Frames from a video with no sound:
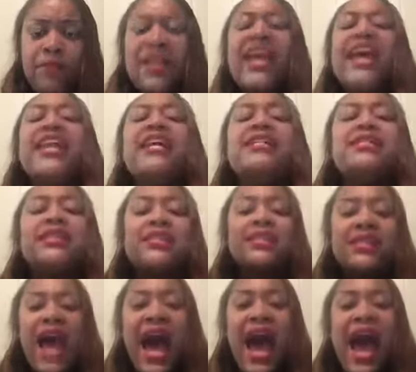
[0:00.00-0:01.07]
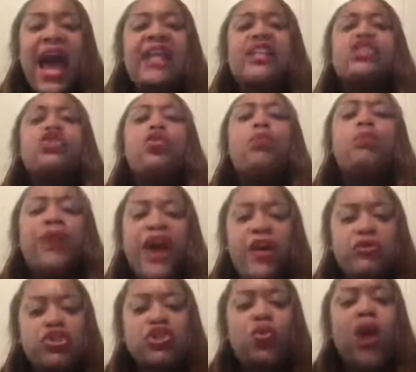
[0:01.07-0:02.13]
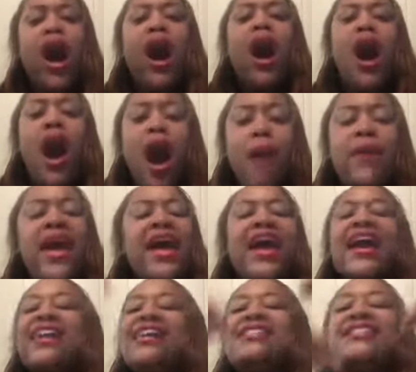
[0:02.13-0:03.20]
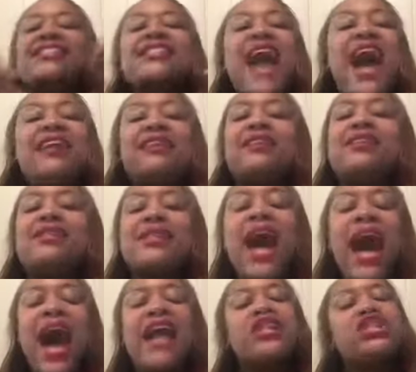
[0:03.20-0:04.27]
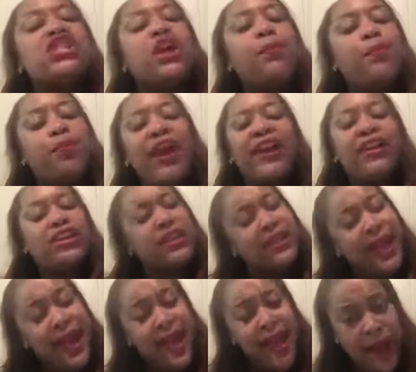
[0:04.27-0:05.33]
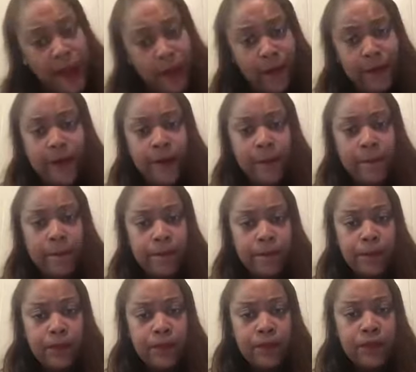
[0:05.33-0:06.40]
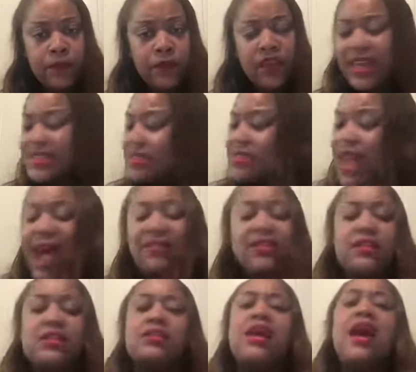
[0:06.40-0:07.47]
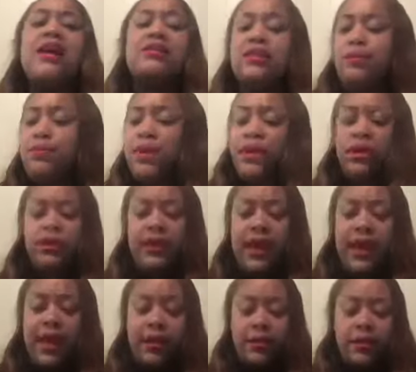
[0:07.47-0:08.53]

It is designed to build you up. It is not designed to break you down. It's not designed to break you down.